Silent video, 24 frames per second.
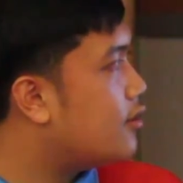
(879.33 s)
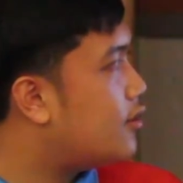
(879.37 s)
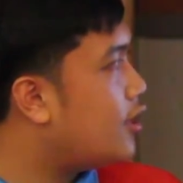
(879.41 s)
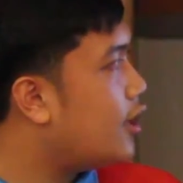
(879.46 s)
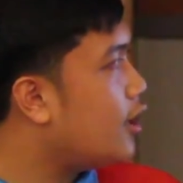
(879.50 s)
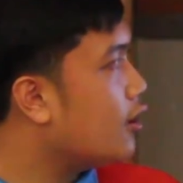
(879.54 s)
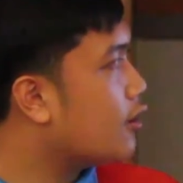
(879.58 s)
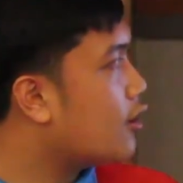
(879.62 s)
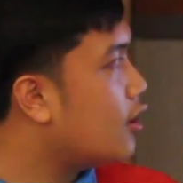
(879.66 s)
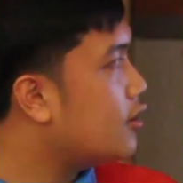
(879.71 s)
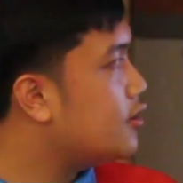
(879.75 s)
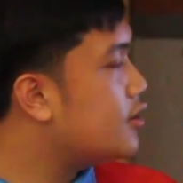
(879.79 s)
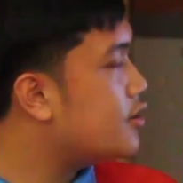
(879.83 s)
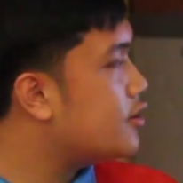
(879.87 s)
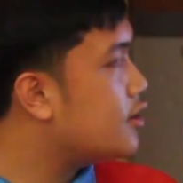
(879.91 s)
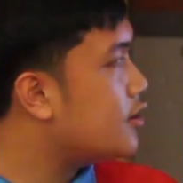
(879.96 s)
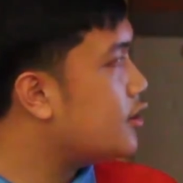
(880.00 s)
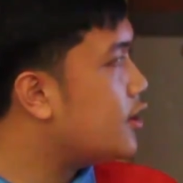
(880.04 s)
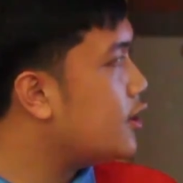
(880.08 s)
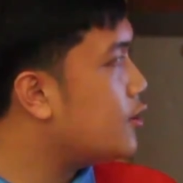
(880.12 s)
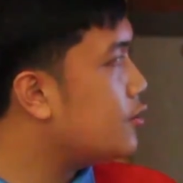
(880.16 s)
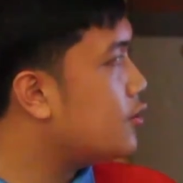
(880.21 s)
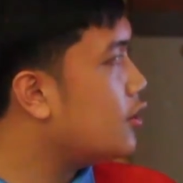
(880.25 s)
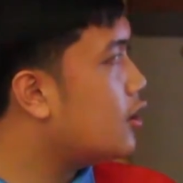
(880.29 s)
they
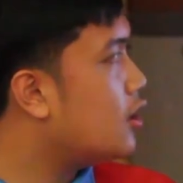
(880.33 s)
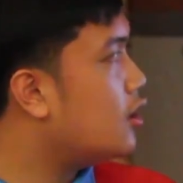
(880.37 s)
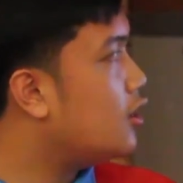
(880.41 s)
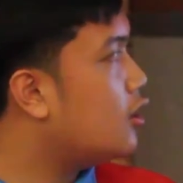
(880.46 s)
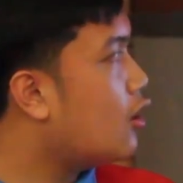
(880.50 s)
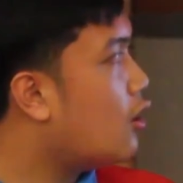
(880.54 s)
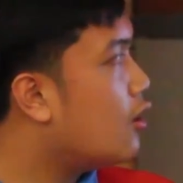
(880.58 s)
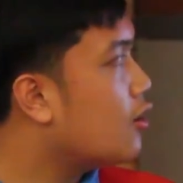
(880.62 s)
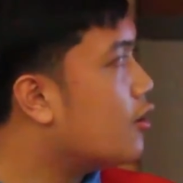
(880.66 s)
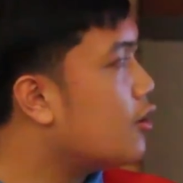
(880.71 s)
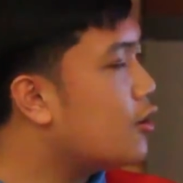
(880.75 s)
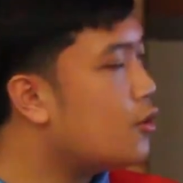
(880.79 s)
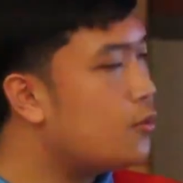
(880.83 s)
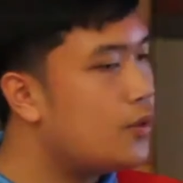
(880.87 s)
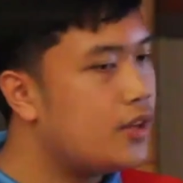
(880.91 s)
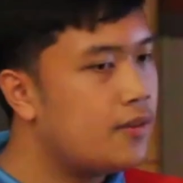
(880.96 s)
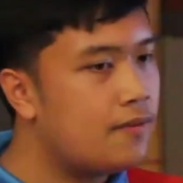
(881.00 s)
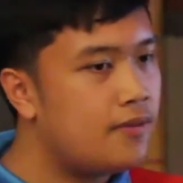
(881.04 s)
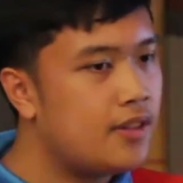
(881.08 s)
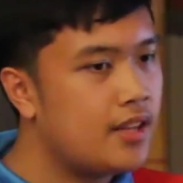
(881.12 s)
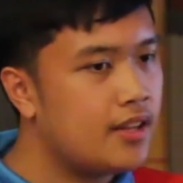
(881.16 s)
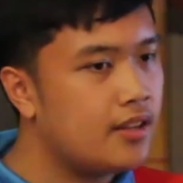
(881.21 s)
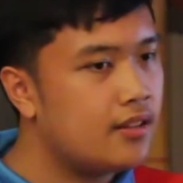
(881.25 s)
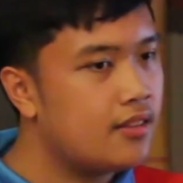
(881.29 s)
constitute a longer
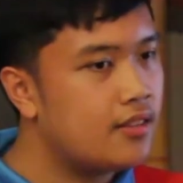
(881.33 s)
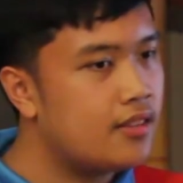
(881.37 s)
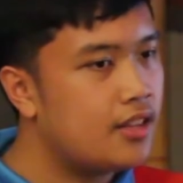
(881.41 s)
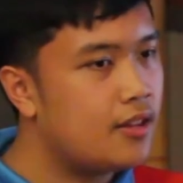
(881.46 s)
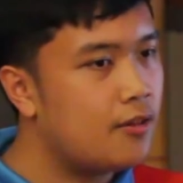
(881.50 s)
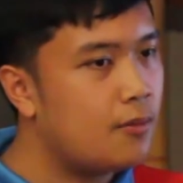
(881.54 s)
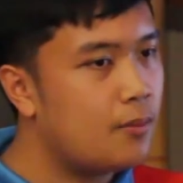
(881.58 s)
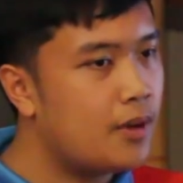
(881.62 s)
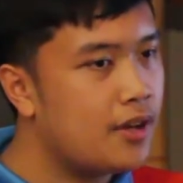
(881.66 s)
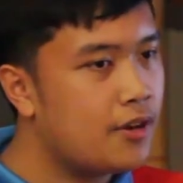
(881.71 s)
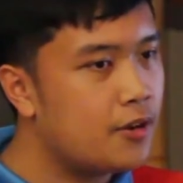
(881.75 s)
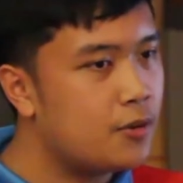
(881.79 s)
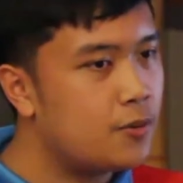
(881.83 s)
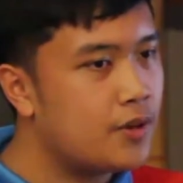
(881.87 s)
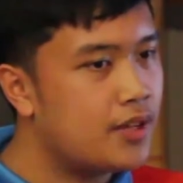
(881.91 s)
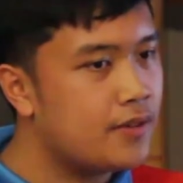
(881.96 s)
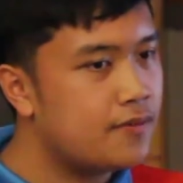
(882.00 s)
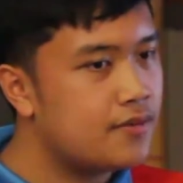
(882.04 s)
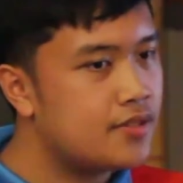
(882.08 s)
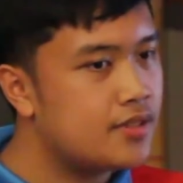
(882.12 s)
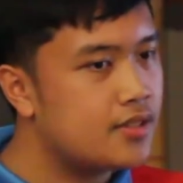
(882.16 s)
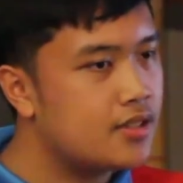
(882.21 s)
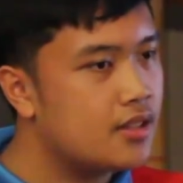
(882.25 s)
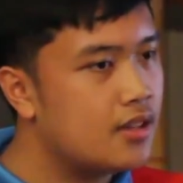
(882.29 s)
wavelength than
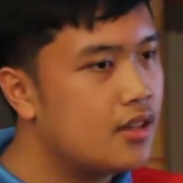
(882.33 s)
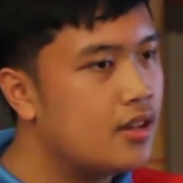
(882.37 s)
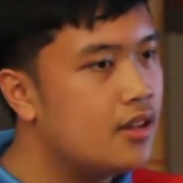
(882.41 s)
microwaves.